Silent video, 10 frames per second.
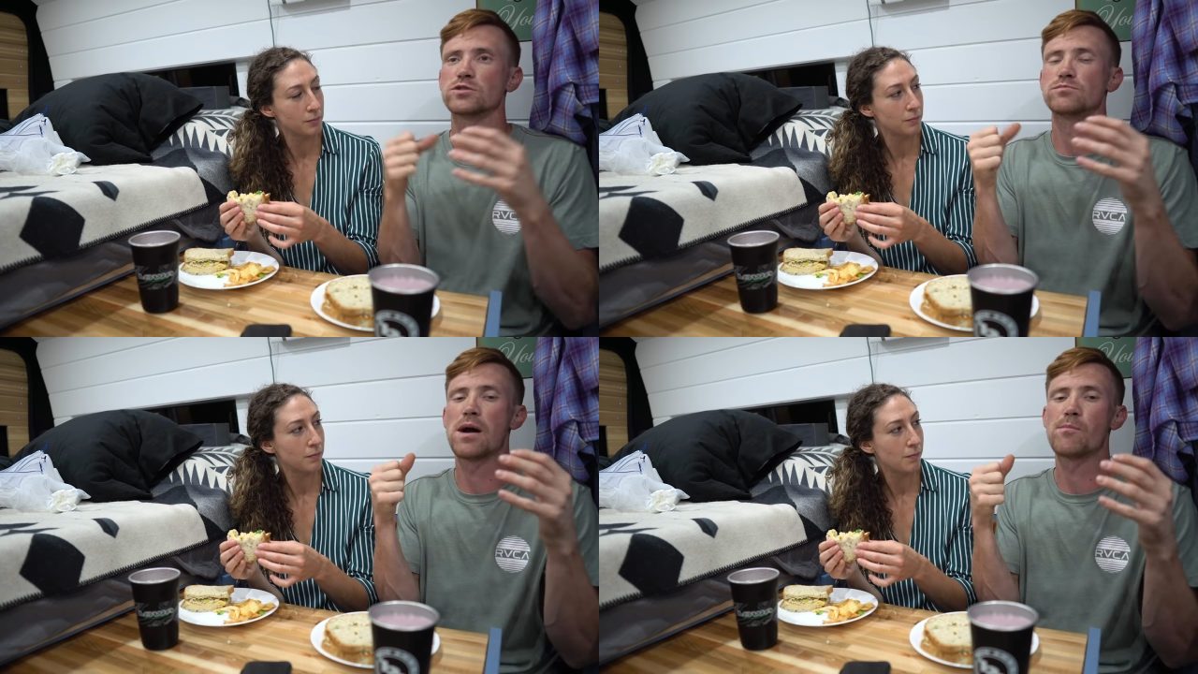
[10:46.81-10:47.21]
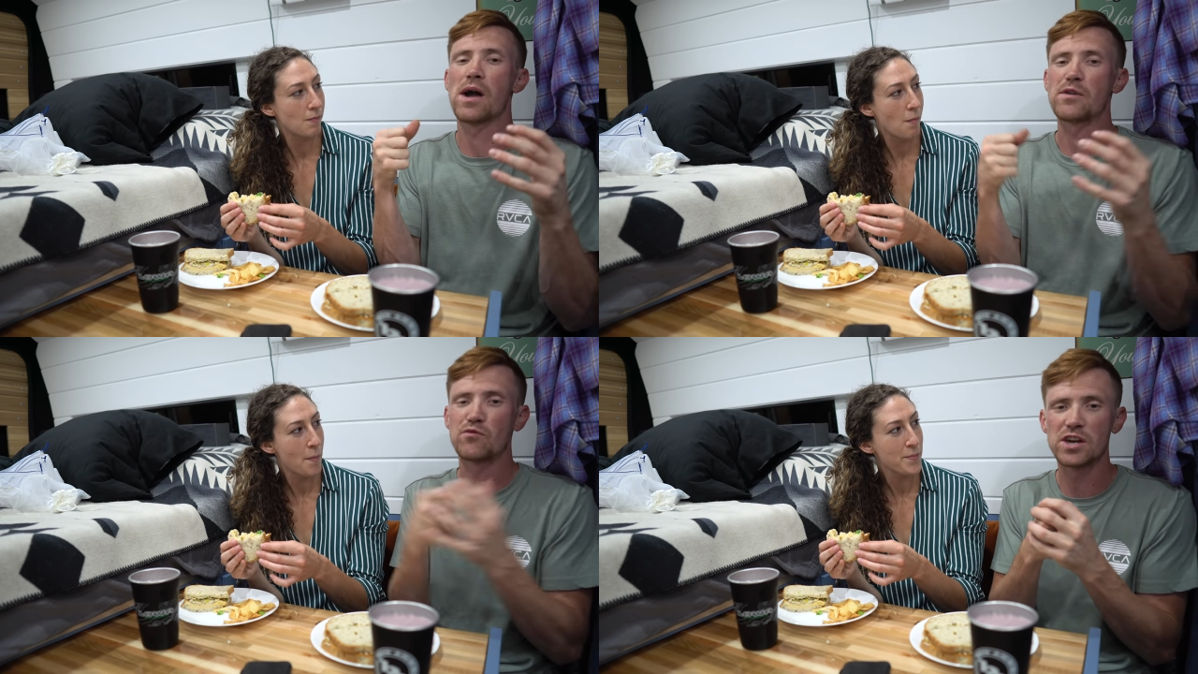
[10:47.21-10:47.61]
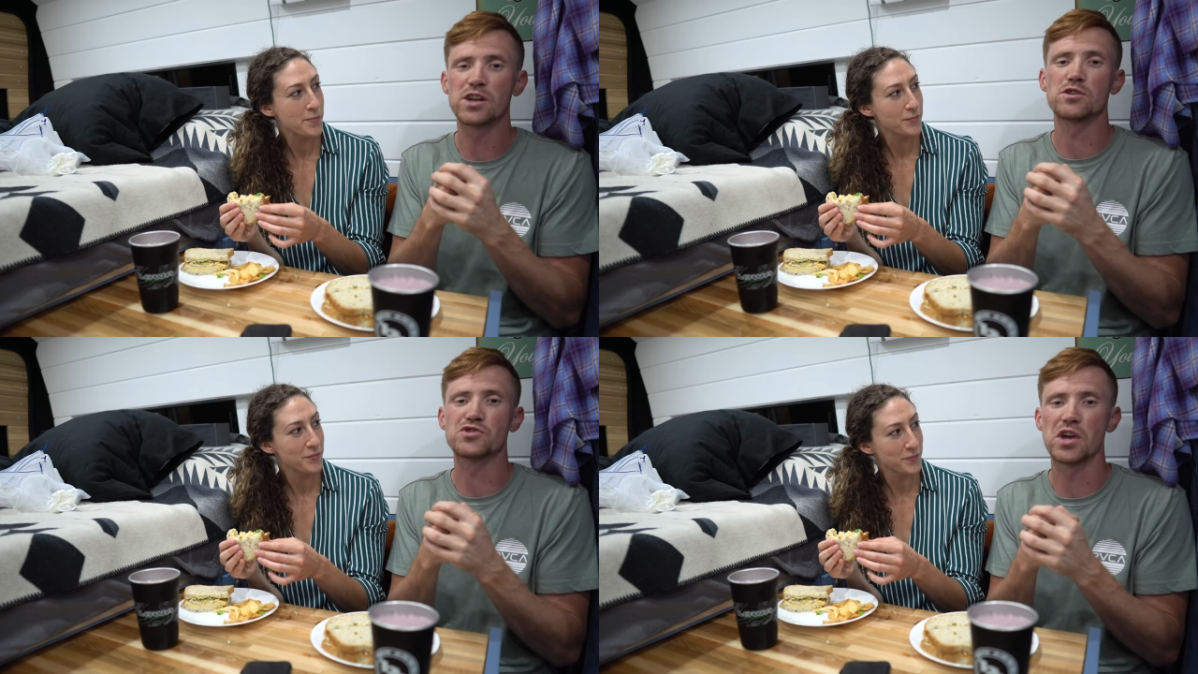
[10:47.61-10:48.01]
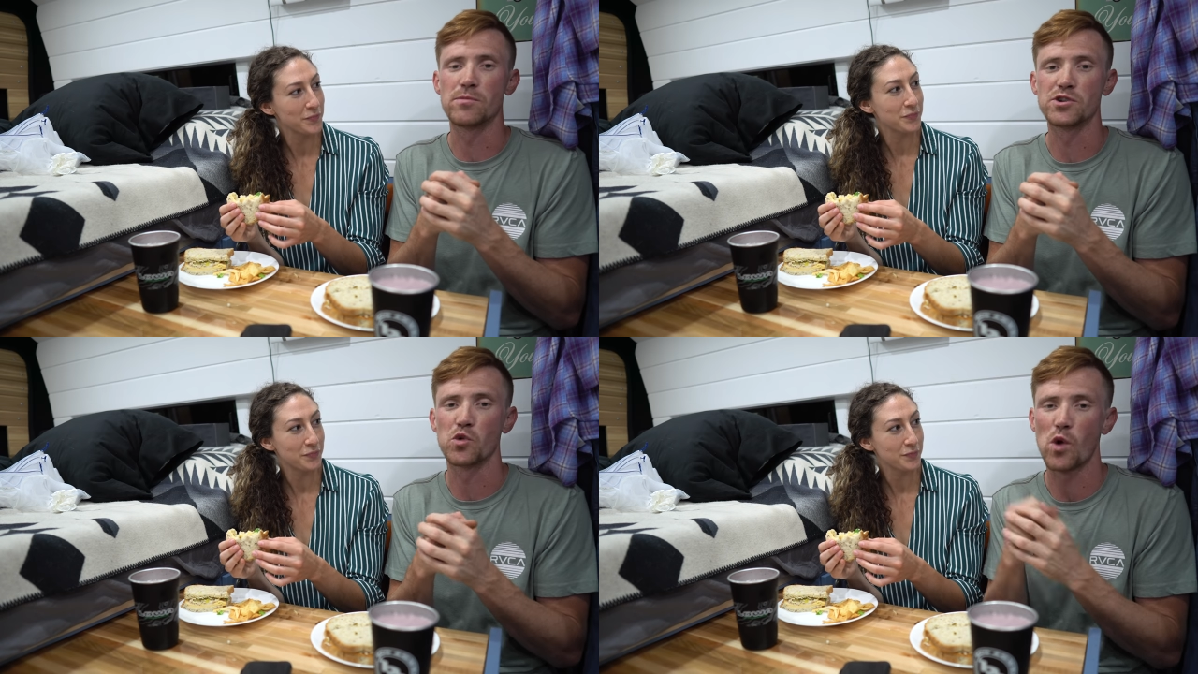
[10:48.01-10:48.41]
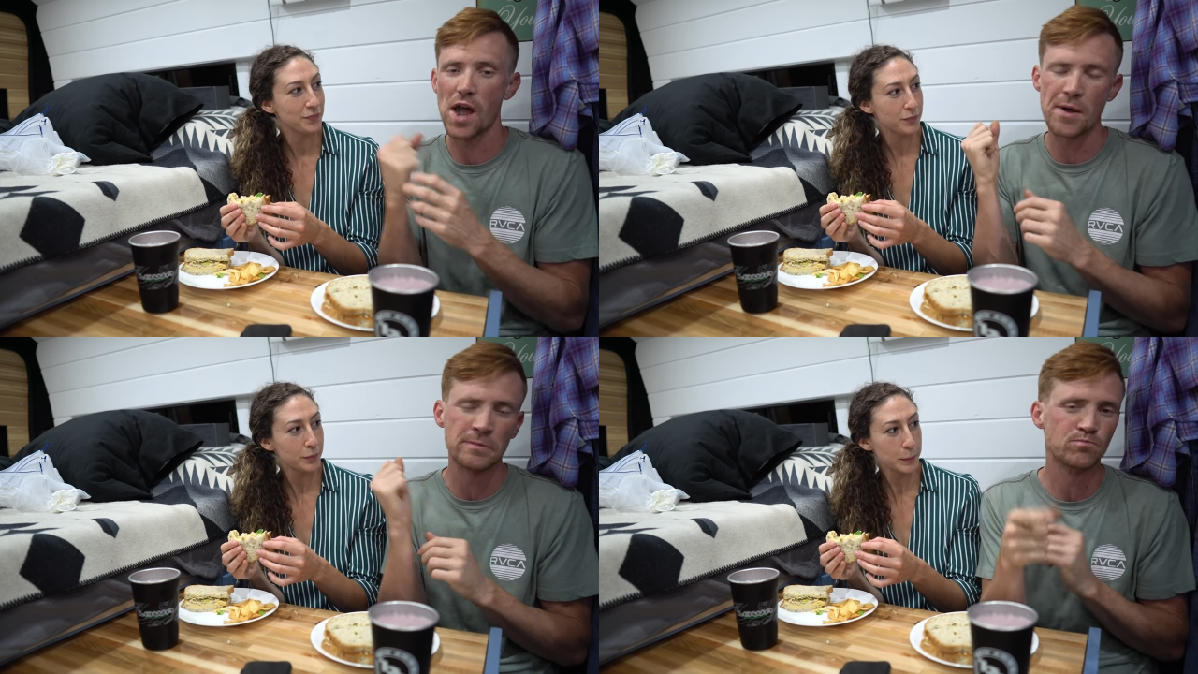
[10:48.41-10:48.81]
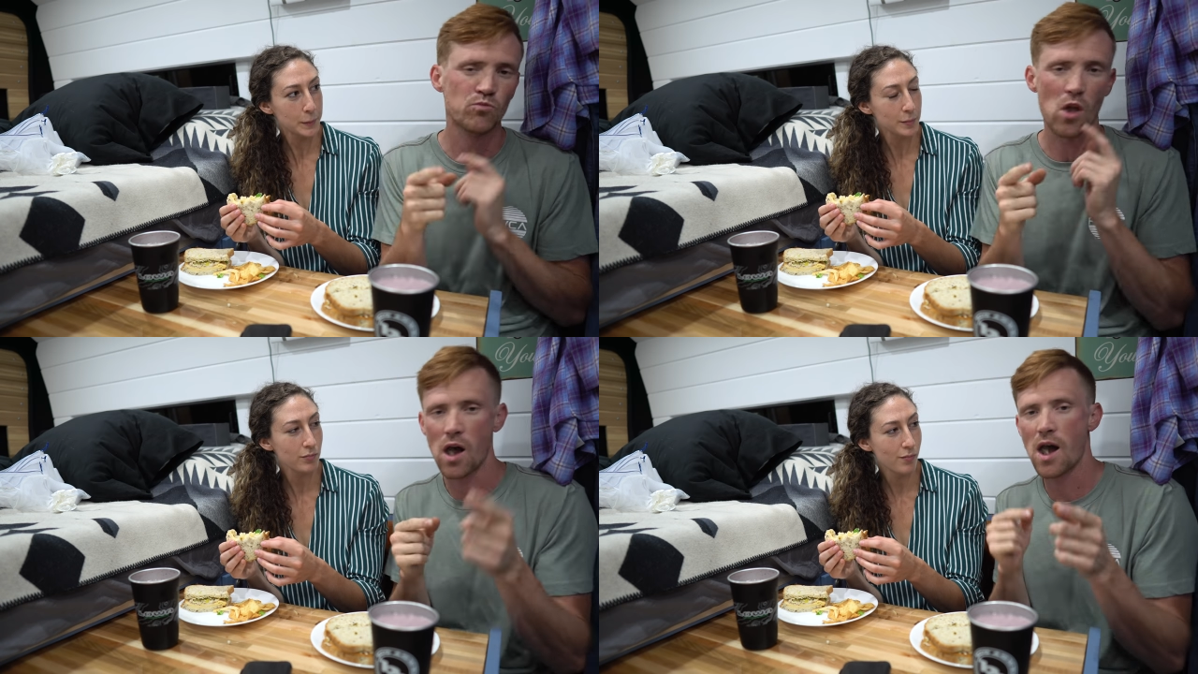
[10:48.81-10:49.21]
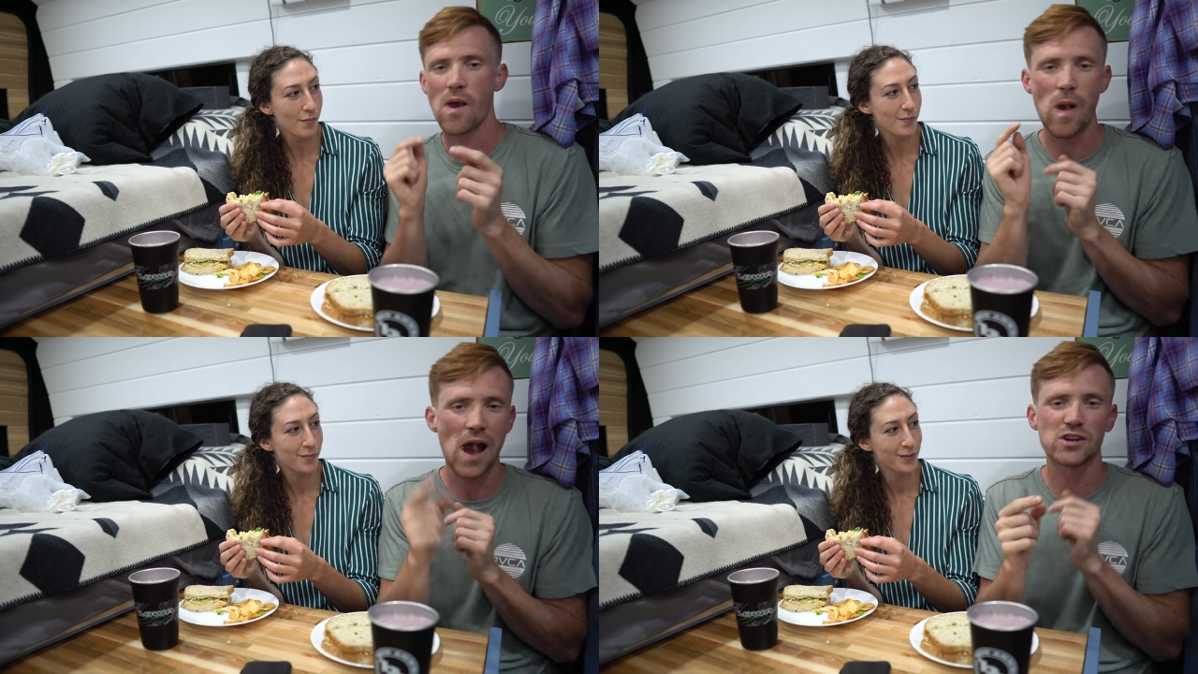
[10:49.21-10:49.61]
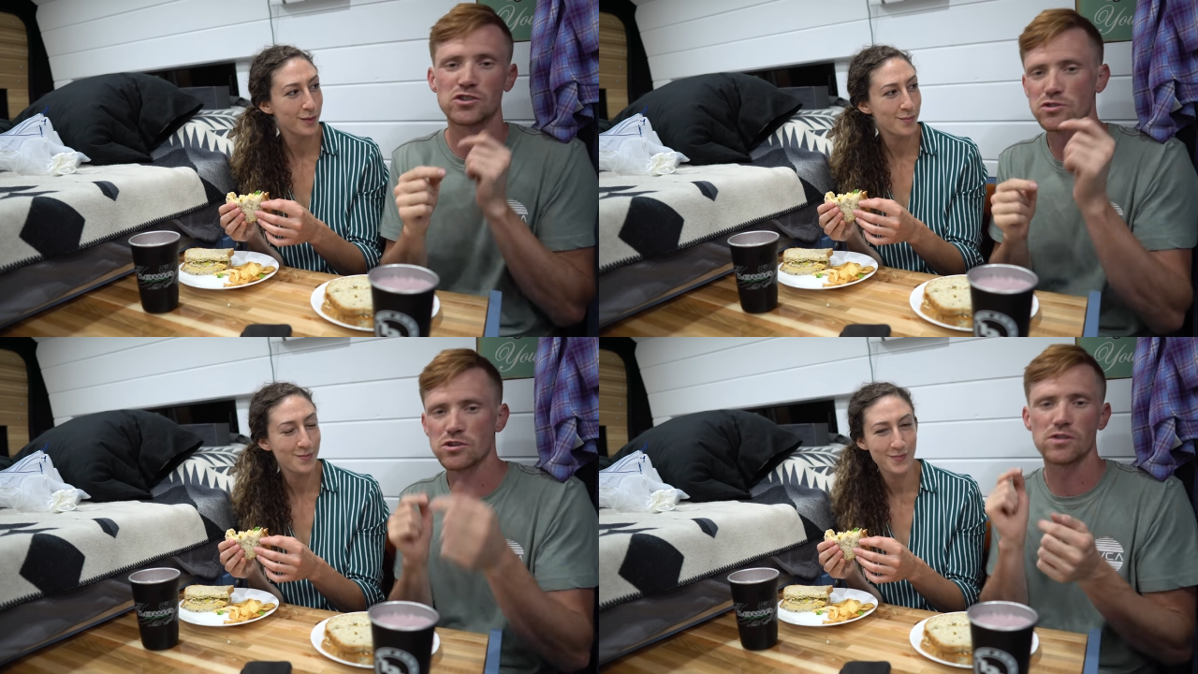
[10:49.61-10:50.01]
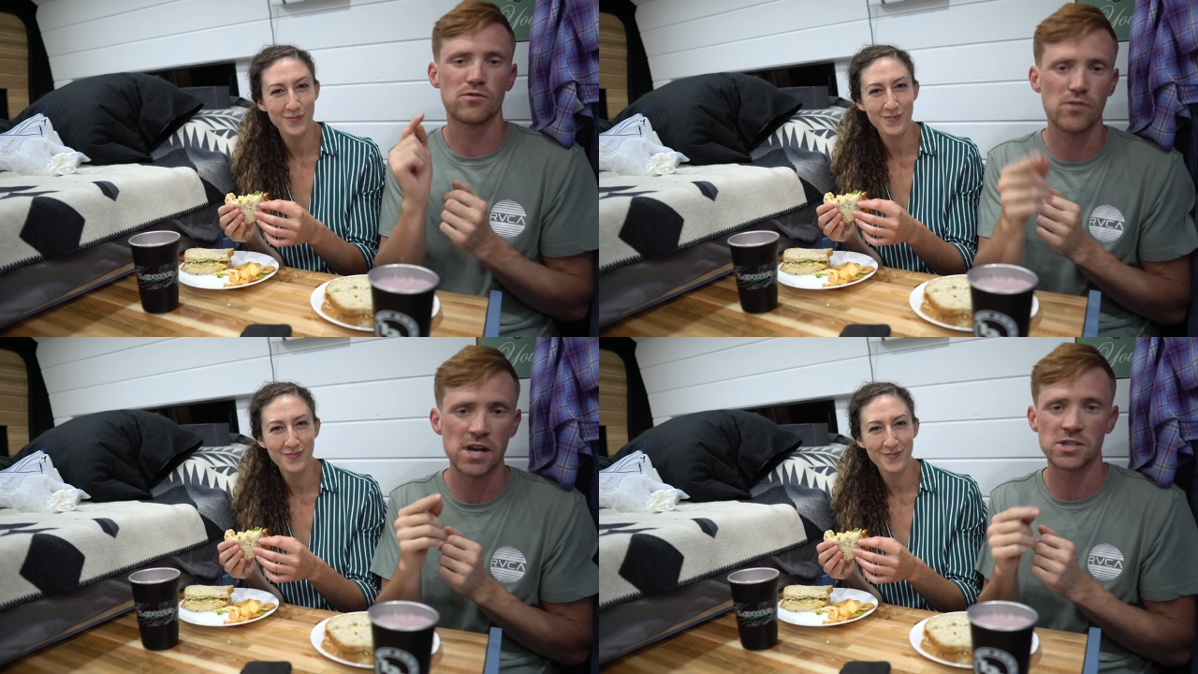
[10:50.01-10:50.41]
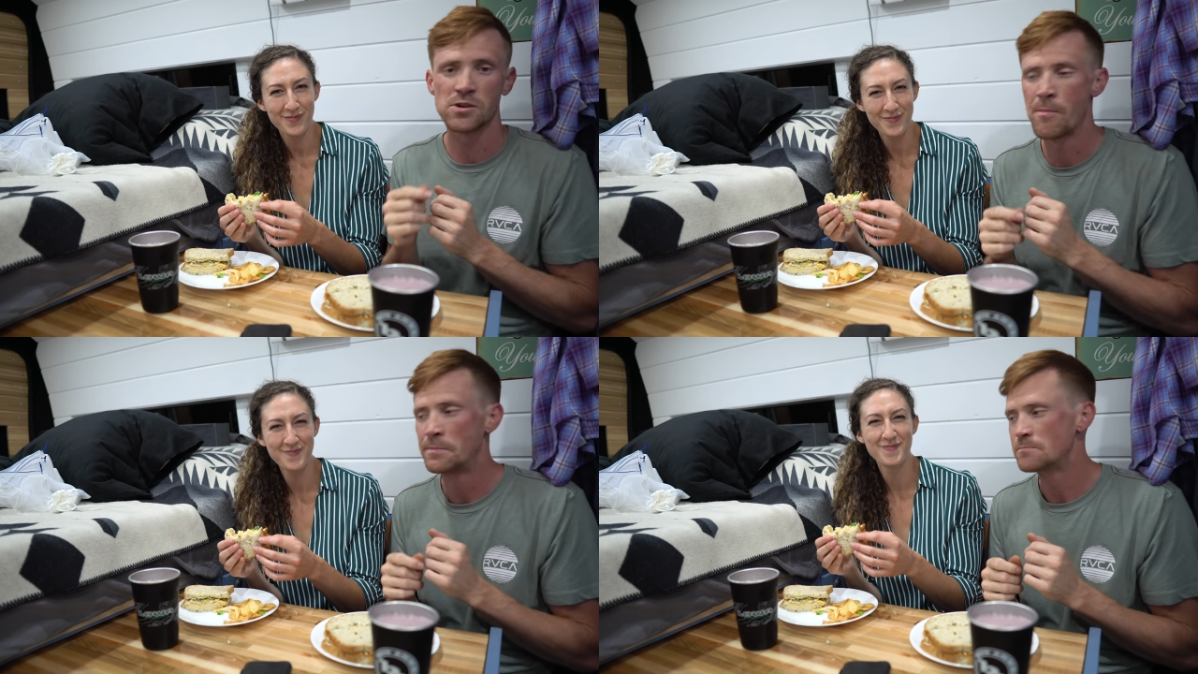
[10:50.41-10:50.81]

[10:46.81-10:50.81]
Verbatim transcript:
Speaker 1: mm -hmm. some mm-hmm. mountain bike videos mm -hmm. coming mm-hmm. your way. Hot, action served fresh.